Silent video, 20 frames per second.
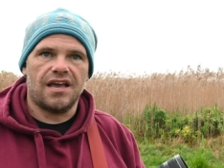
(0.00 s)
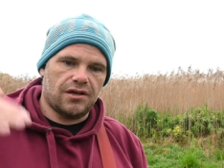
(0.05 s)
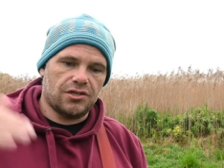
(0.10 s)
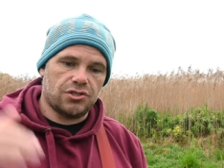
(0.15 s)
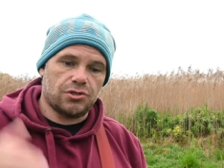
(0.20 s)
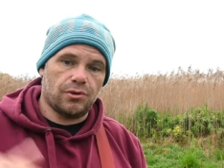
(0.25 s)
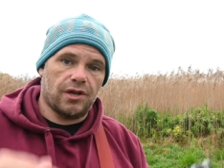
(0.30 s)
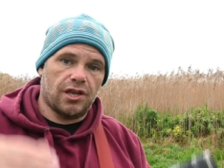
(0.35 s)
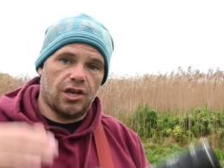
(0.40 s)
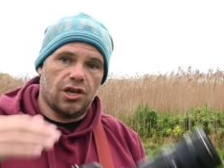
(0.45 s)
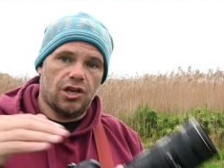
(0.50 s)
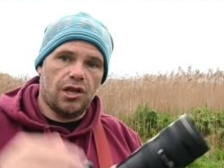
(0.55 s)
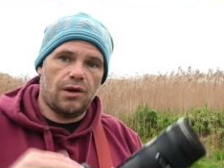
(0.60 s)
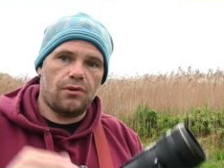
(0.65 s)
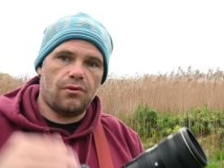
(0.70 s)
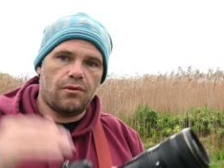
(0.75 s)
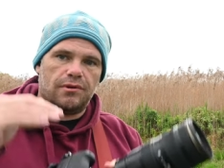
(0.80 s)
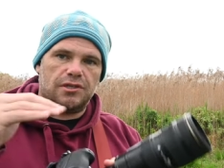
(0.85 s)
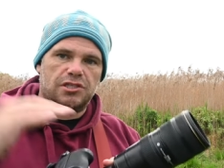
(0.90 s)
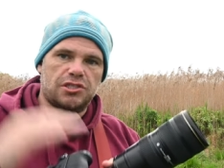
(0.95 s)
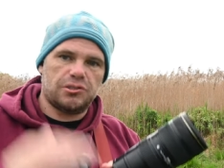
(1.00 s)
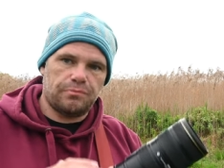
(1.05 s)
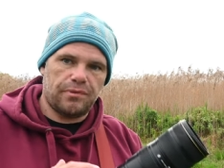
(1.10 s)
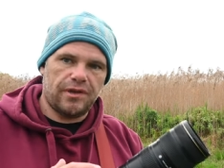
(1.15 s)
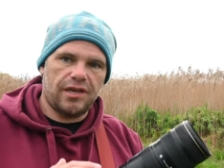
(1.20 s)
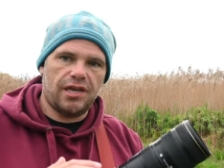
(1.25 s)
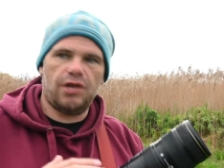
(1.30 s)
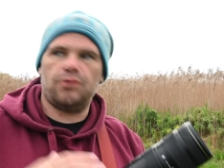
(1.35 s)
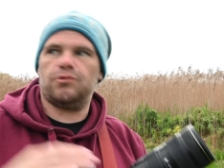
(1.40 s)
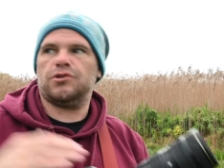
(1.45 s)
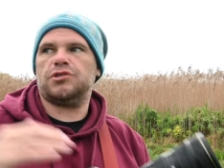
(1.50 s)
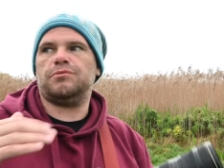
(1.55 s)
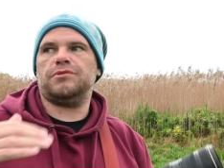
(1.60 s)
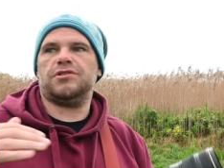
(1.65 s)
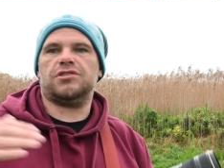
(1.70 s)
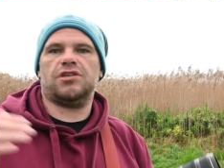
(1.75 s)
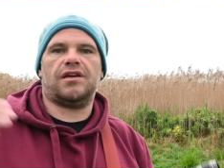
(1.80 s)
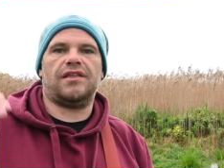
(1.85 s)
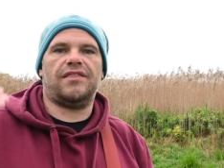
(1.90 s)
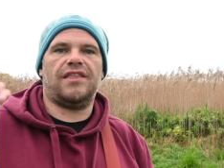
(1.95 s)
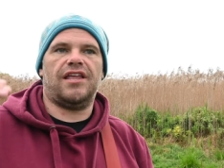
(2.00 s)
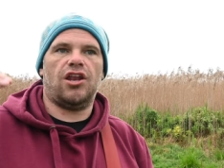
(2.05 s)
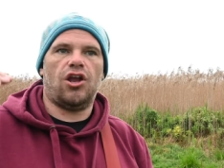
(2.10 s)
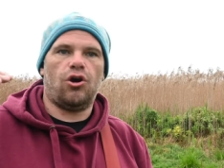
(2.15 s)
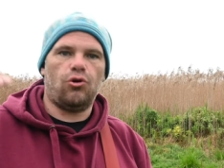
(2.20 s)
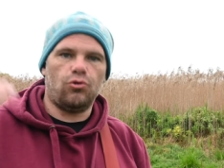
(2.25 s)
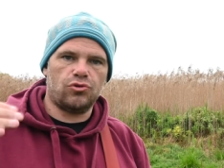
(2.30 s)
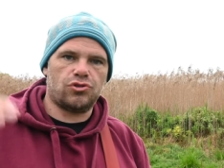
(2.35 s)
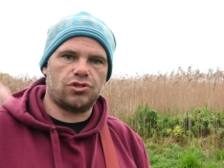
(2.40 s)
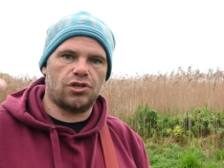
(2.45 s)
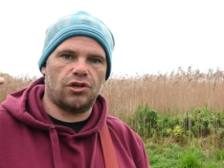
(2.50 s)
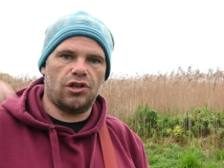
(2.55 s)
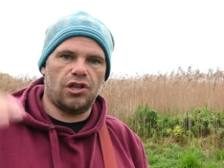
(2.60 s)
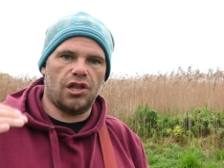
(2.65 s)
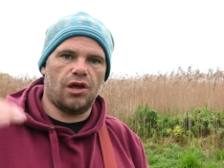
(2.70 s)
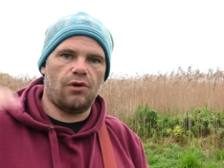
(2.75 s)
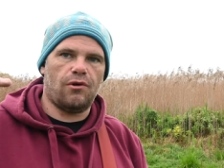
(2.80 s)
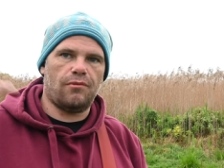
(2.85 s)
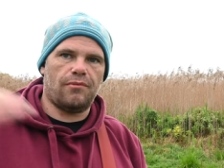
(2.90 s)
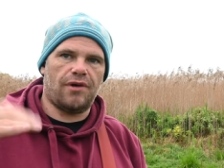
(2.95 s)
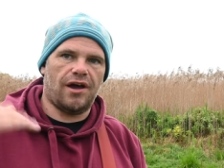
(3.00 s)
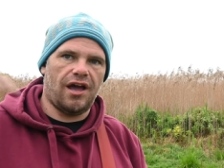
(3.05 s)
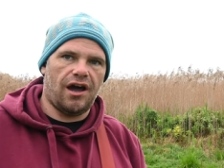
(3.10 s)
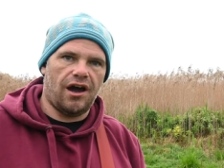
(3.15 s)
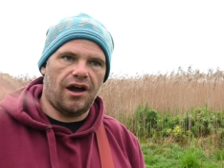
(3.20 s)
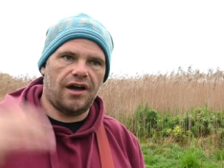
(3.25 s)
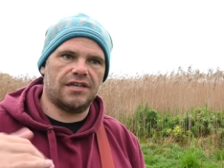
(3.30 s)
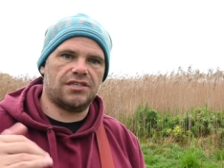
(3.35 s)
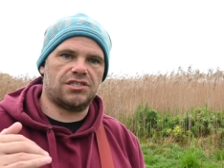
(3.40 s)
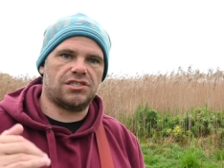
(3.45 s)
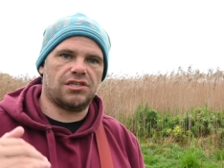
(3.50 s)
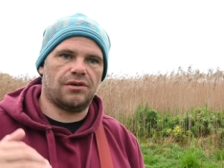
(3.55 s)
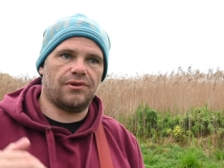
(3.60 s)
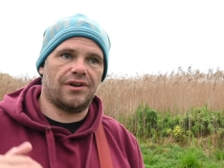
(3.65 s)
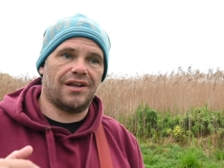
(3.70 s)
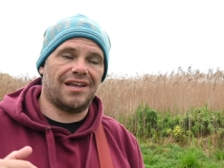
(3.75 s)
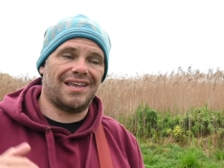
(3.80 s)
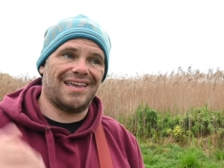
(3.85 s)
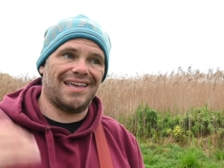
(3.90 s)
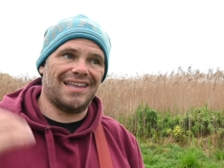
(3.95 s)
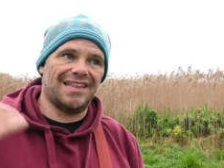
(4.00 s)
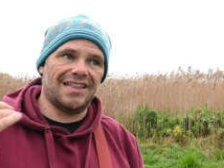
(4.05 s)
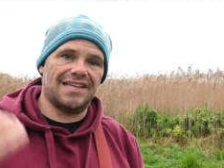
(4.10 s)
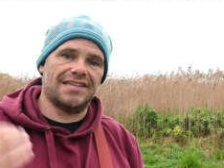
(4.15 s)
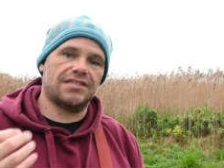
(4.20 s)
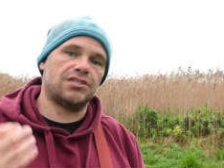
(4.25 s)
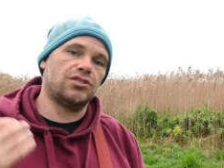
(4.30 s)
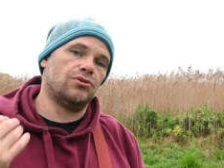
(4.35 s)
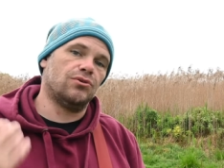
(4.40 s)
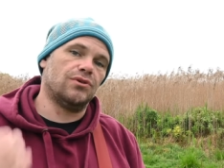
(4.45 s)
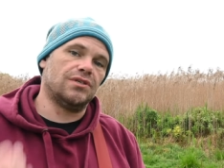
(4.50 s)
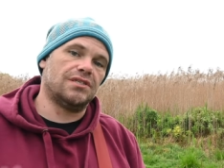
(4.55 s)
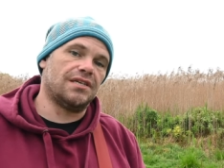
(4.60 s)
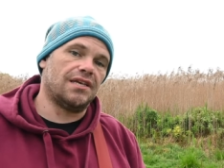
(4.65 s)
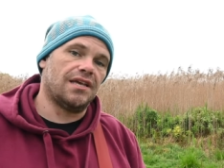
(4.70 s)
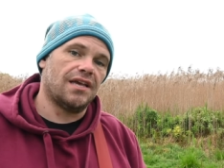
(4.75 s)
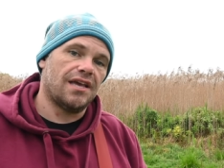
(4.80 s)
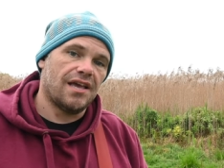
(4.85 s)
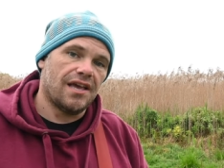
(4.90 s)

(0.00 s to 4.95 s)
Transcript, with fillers: So I can lower my speed, which means I can then also lower my ISO and I can get less noisy